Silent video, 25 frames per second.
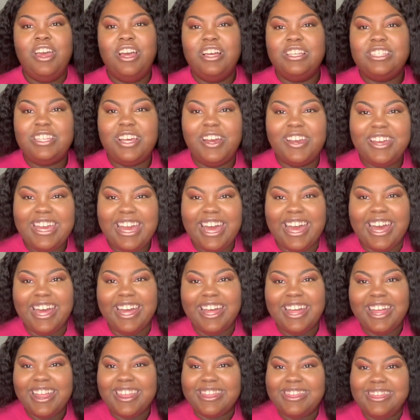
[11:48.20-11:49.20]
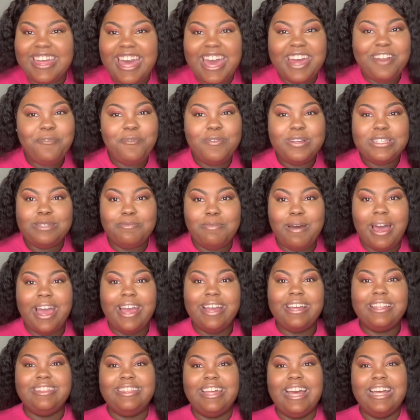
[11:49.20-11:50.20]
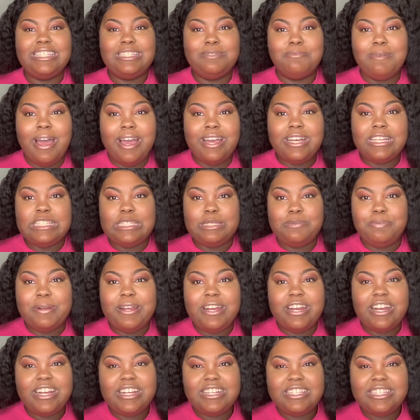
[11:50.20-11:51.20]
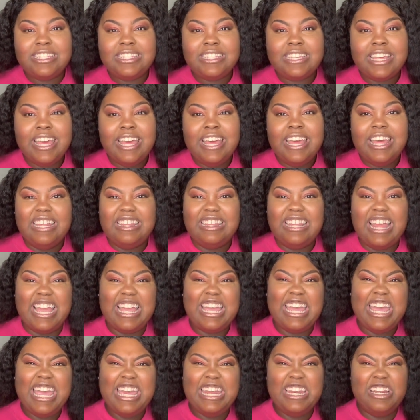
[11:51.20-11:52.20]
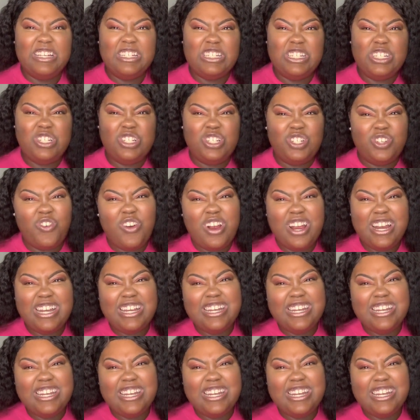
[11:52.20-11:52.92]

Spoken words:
So yeah, that's my experience, like, in a short